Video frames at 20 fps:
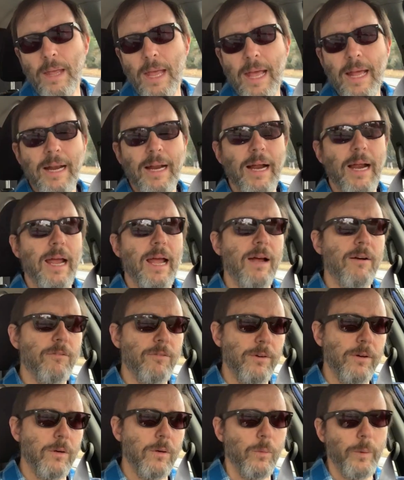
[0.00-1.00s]
and I
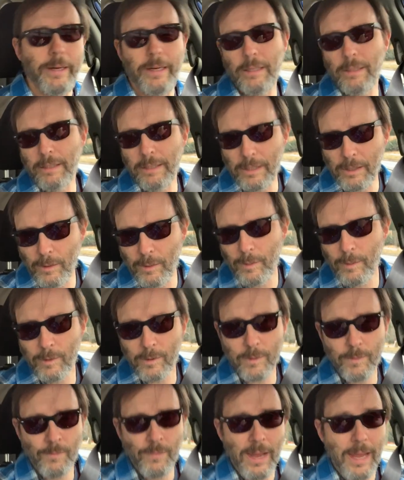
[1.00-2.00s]
have weekly
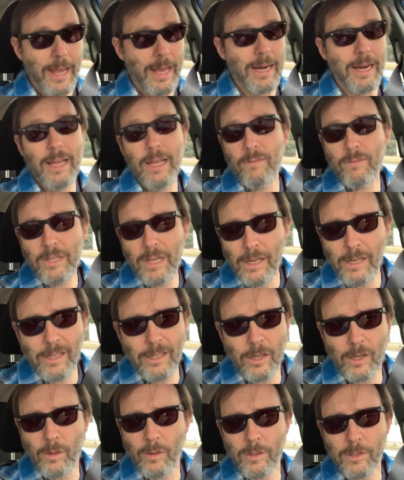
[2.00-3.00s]
goals, and I have
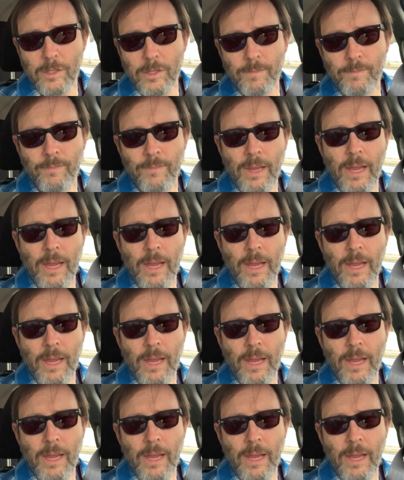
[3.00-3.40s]
daily goals